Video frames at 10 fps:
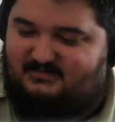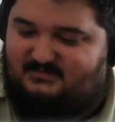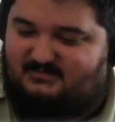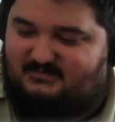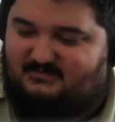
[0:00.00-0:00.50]

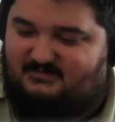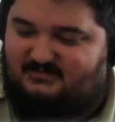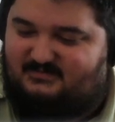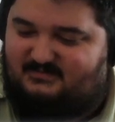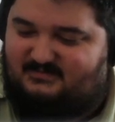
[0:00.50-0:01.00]

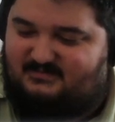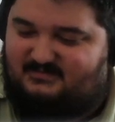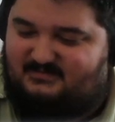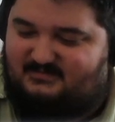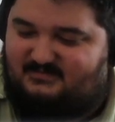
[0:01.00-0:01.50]

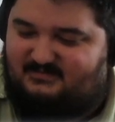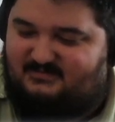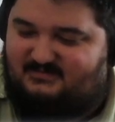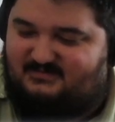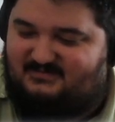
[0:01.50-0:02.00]

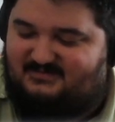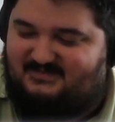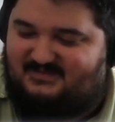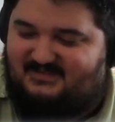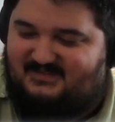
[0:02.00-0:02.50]

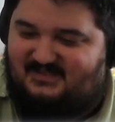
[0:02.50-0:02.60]
No words are spoken by the person on screen.